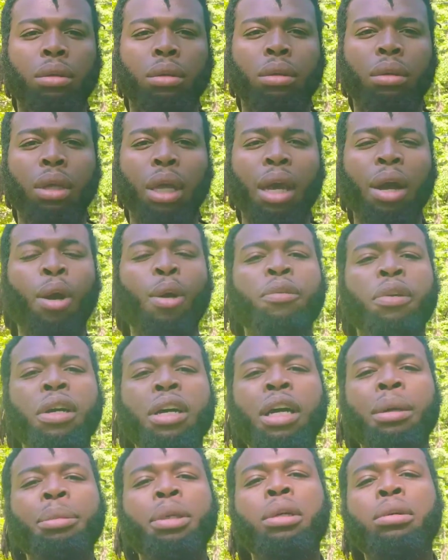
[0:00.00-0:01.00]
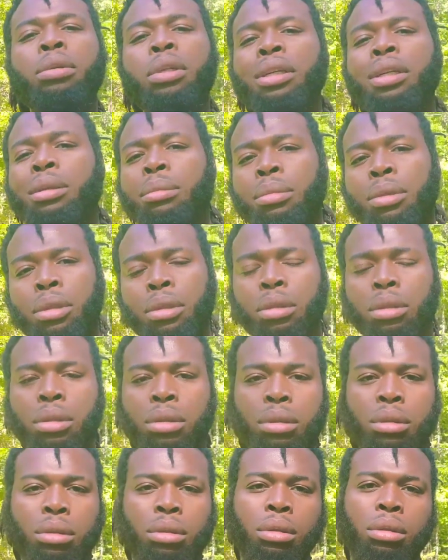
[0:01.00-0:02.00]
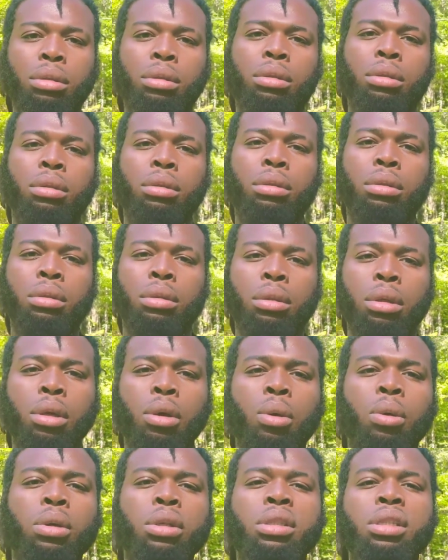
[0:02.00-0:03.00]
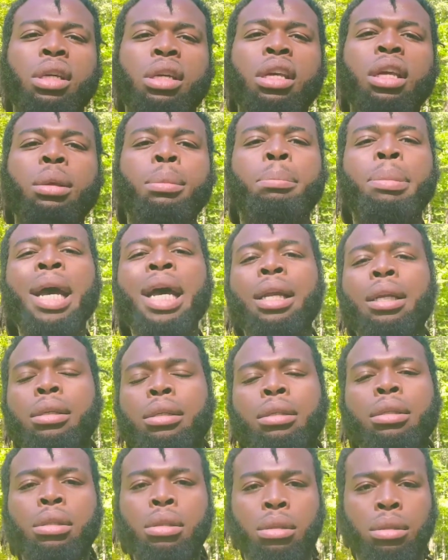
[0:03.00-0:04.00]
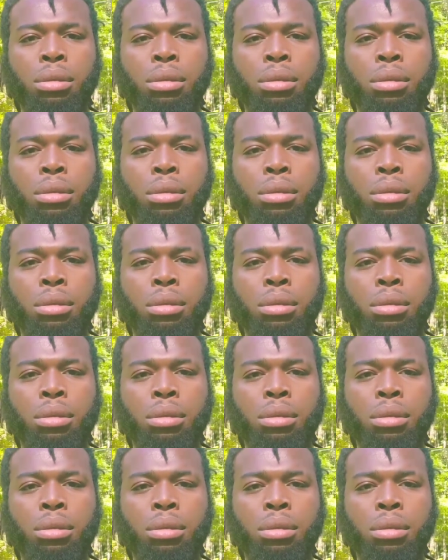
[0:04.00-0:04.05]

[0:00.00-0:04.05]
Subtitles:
and overcome your demons in order to keep balance.